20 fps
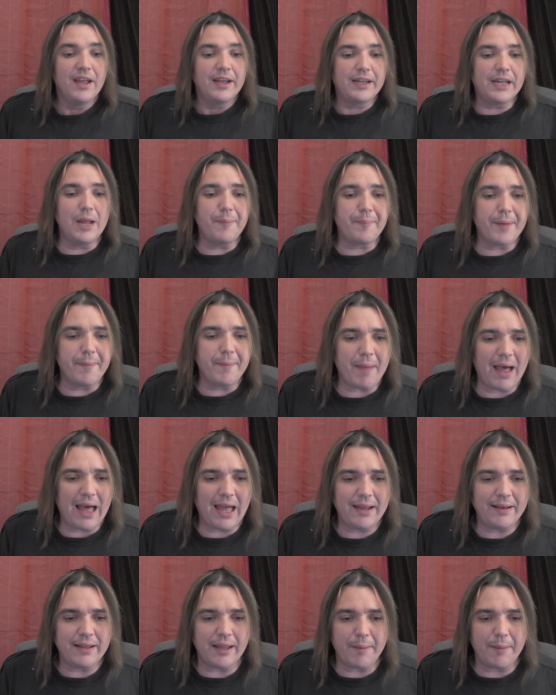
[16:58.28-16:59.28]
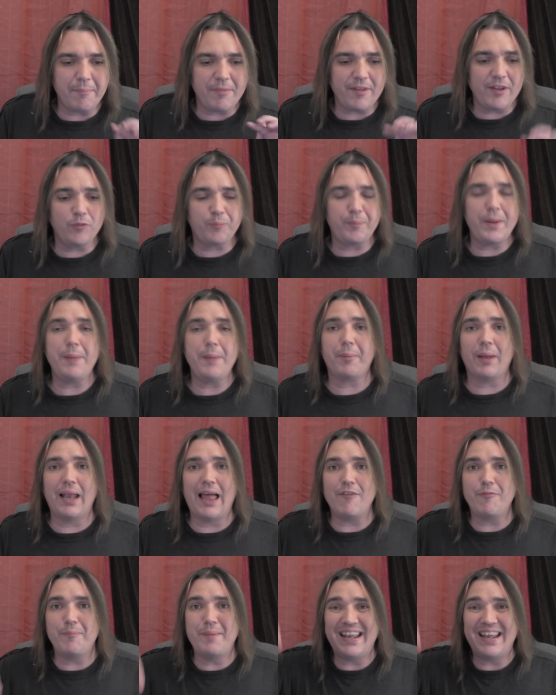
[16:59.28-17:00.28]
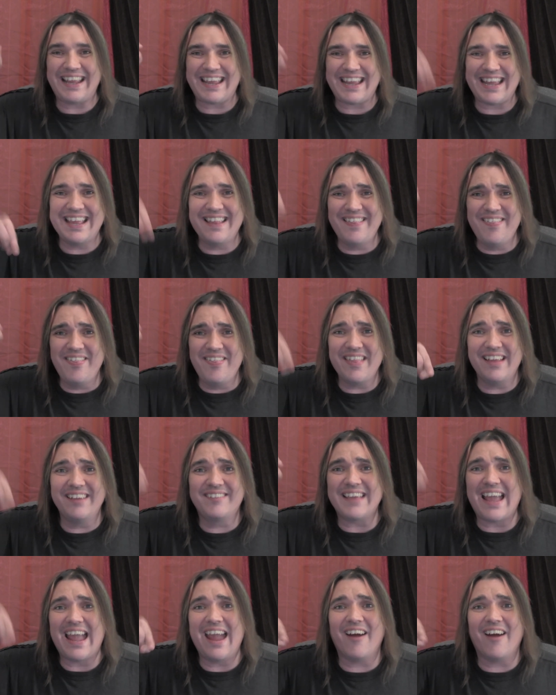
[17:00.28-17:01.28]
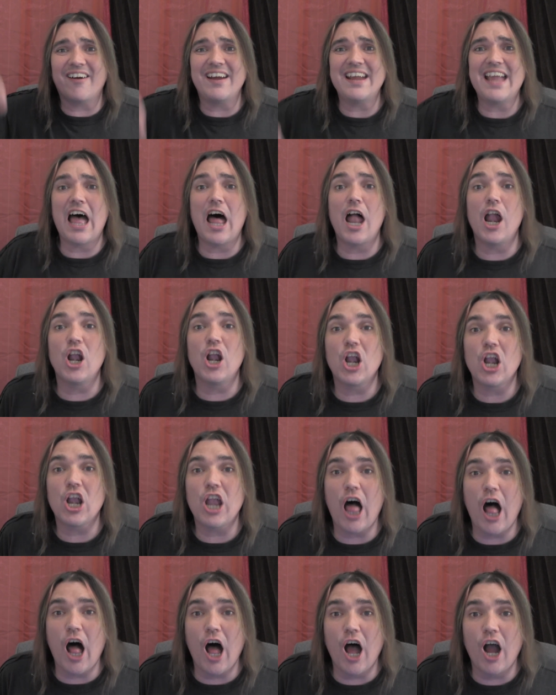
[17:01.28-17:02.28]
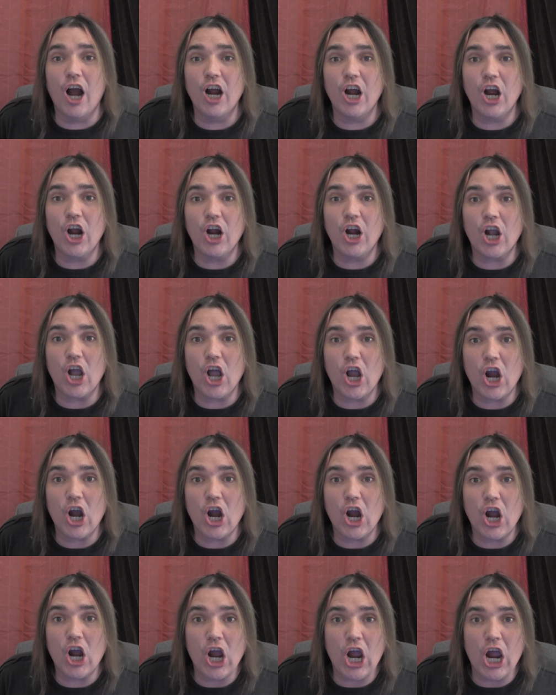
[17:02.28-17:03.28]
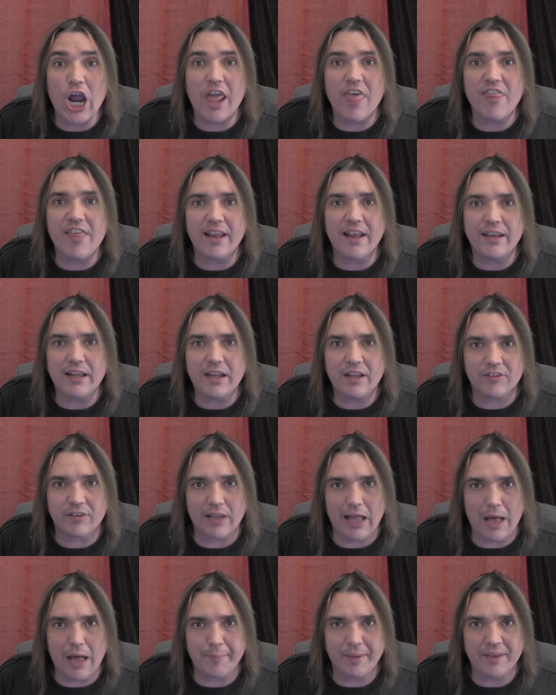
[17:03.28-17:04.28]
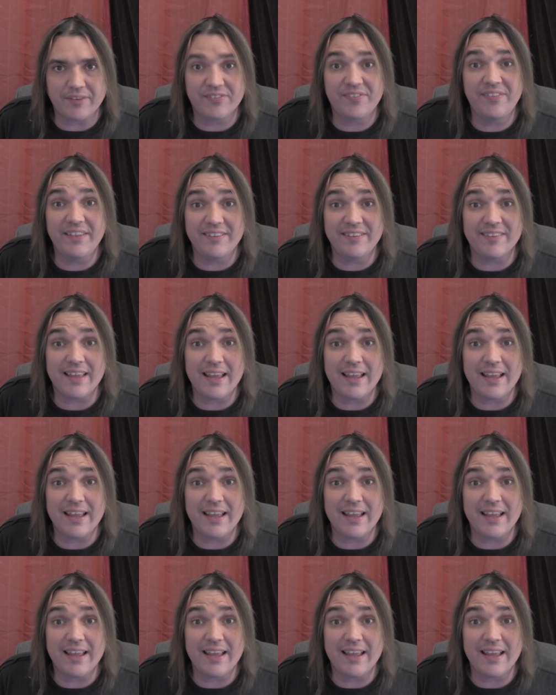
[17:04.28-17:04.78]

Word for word: Keep in mind that these people have been in this area longer than the Islamists. This